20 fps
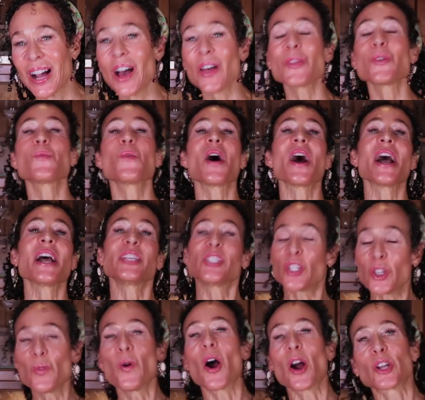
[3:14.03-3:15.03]

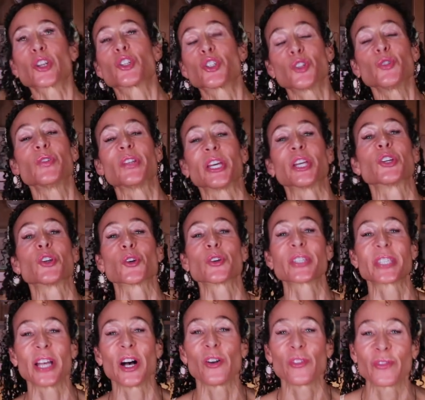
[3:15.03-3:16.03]
Otherwise, you are shooting
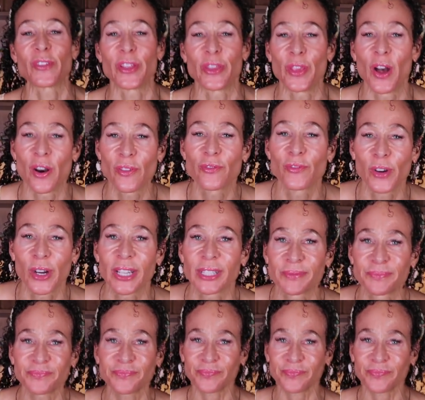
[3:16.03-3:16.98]
yourself in the foot.